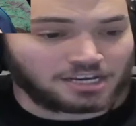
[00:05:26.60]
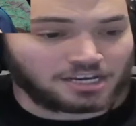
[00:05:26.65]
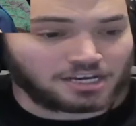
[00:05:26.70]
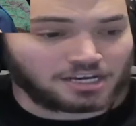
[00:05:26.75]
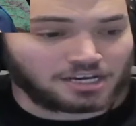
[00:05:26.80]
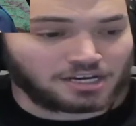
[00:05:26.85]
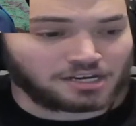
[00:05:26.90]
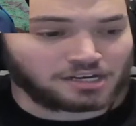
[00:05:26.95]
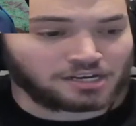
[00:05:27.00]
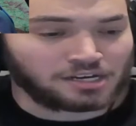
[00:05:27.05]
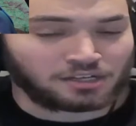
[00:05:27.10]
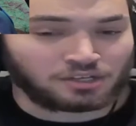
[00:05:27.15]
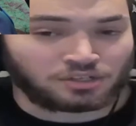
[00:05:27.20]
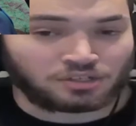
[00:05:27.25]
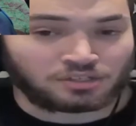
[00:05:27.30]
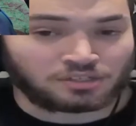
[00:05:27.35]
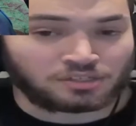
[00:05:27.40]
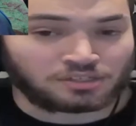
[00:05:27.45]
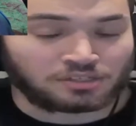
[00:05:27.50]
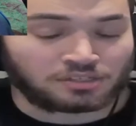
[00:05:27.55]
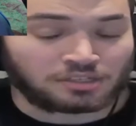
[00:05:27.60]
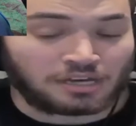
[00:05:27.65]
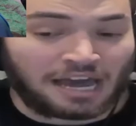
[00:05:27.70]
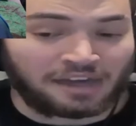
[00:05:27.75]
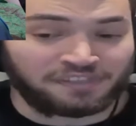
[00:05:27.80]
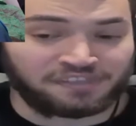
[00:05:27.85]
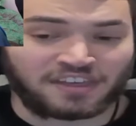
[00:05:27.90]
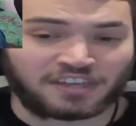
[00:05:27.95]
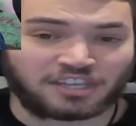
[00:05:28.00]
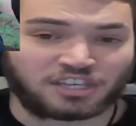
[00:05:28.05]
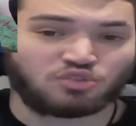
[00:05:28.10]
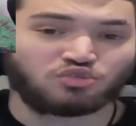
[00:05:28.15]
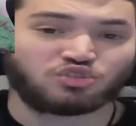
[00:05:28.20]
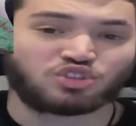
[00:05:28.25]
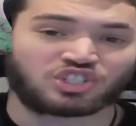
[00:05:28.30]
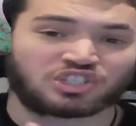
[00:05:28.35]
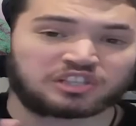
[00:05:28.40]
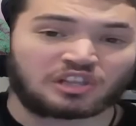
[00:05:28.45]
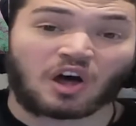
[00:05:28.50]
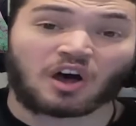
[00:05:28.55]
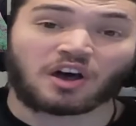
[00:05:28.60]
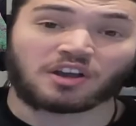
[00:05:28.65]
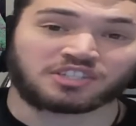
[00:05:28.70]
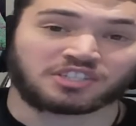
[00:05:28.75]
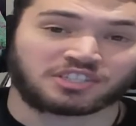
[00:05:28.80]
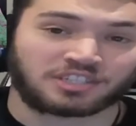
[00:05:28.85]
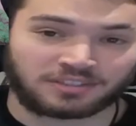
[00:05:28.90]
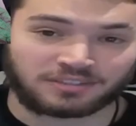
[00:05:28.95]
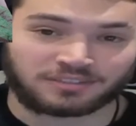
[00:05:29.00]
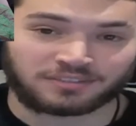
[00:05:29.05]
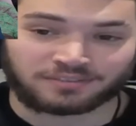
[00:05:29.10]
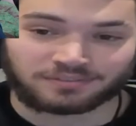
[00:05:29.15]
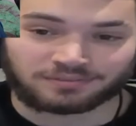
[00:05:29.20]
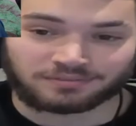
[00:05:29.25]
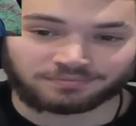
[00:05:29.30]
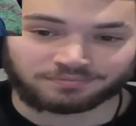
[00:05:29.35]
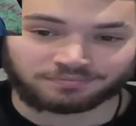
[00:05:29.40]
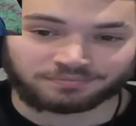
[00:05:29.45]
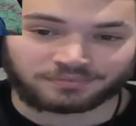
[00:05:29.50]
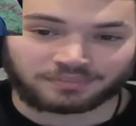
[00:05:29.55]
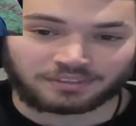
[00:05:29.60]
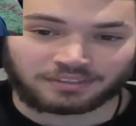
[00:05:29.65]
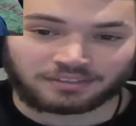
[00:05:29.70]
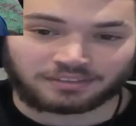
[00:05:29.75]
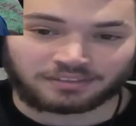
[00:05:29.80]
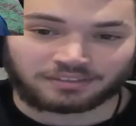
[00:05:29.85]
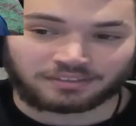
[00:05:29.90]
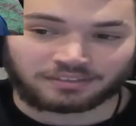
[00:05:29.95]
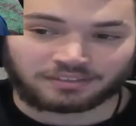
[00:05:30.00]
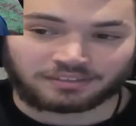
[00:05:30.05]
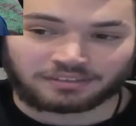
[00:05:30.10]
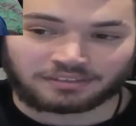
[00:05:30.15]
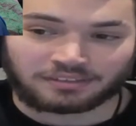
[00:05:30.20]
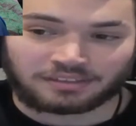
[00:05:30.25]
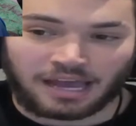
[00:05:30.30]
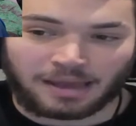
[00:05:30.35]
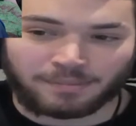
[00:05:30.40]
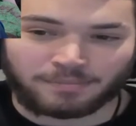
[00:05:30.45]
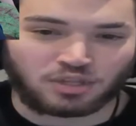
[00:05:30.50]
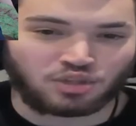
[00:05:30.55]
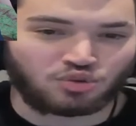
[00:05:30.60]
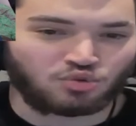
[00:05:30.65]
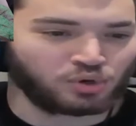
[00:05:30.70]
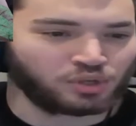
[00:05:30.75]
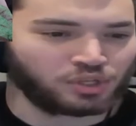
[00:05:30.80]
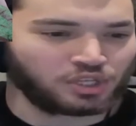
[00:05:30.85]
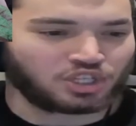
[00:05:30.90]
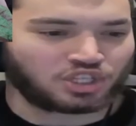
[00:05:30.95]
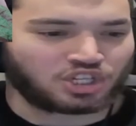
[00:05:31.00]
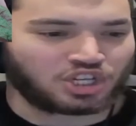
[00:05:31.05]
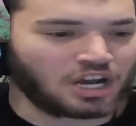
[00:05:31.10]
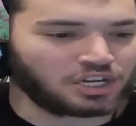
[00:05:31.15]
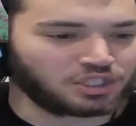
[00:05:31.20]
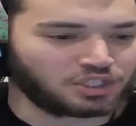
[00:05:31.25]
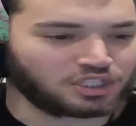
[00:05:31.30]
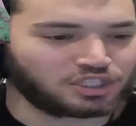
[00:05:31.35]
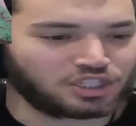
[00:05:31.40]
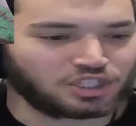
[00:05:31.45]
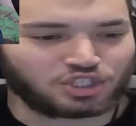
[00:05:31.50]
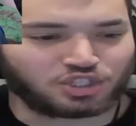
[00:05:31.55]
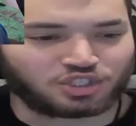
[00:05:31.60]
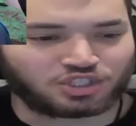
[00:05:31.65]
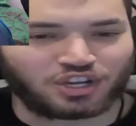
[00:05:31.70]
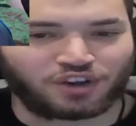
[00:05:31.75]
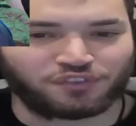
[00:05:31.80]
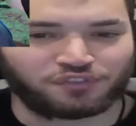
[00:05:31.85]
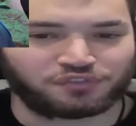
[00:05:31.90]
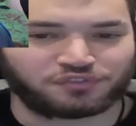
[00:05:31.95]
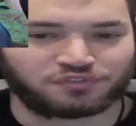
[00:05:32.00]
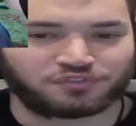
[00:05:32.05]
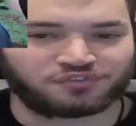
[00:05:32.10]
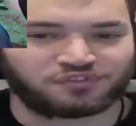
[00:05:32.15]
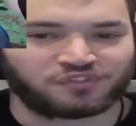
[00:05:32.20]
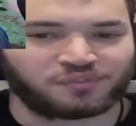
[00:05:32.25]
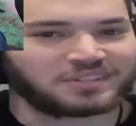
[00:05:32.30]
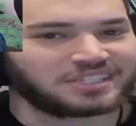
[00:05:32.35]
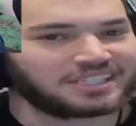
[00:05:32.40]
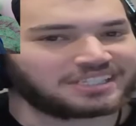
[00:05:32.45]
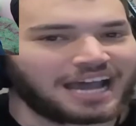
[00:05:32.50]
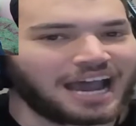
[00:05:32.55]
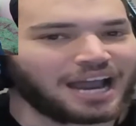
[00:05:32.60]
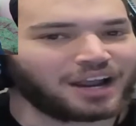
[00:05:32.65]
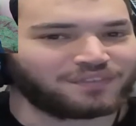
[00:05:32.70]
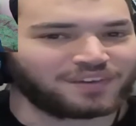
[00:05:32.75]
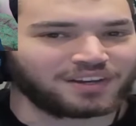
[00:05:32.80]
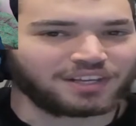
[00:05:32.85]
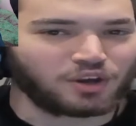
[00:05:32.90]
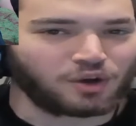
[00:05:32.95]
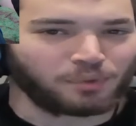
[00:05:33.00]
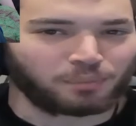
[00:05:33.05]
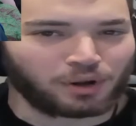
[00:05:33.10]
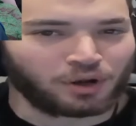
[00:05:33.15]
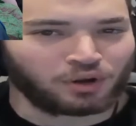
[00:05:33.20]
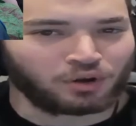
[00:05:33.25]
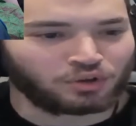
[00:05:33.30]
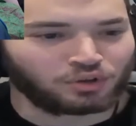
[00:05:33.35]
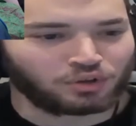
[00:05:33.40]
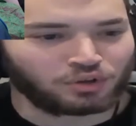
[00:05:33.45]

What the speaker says: I think you just lost. I mean, you really just contradicted yourself this entire video, bro.